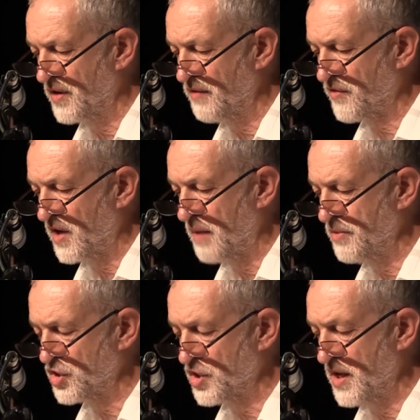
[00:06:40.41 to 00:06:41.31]
if
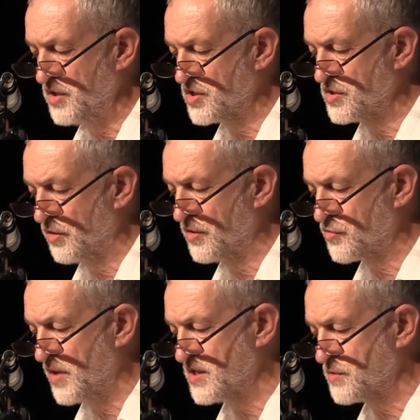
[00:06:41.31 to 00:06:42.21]
climate change is not
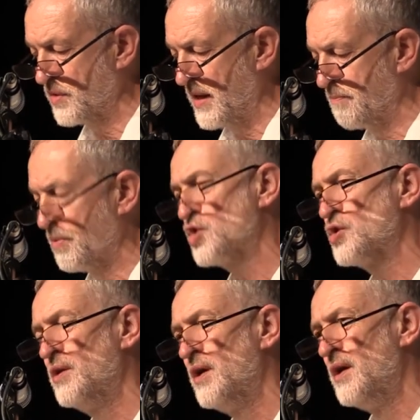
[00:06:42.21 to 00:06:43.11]
addressed with
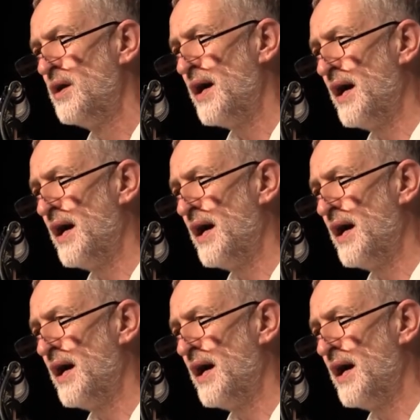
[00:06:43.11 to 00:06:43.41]
ambition